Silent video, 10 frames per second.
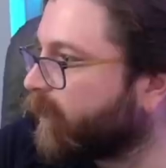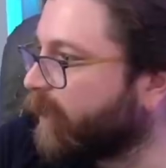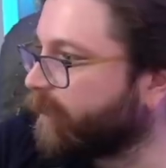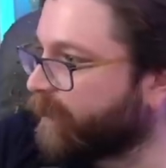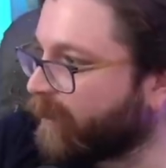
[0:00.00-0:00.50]

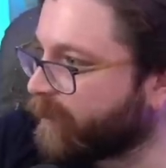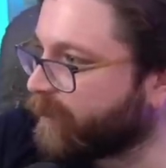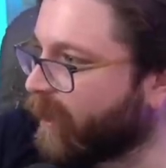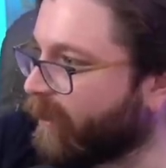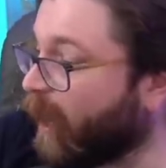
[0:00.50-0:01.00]
tens of
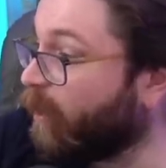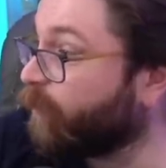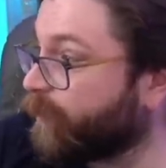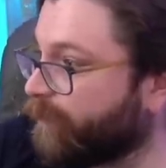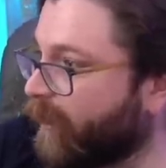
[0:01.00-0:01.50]
thousands died,
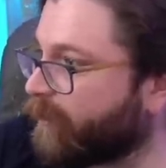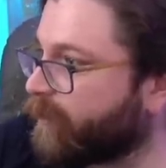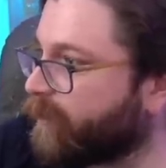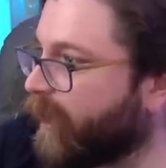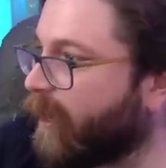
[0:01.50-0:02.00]
hundreds of
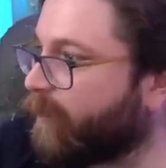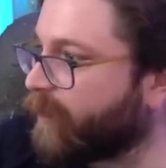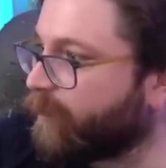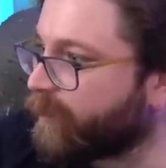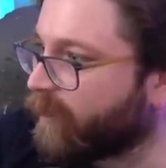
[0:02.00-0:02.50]
thousands. Yeah,
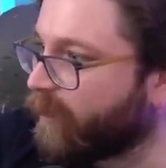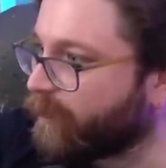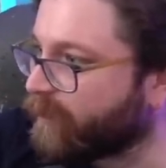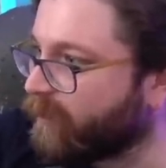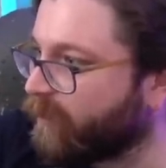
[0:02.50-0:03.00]
it
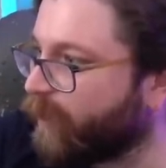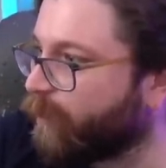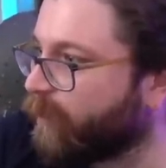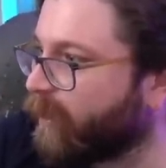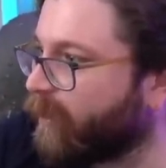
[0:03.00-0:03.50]
was
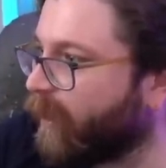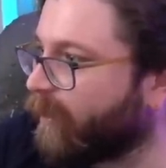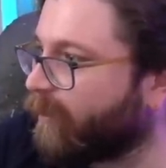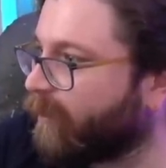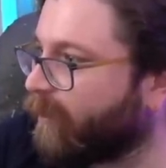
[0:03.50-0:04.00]
literally
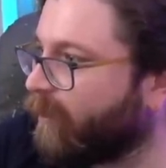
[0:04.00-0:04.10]
like,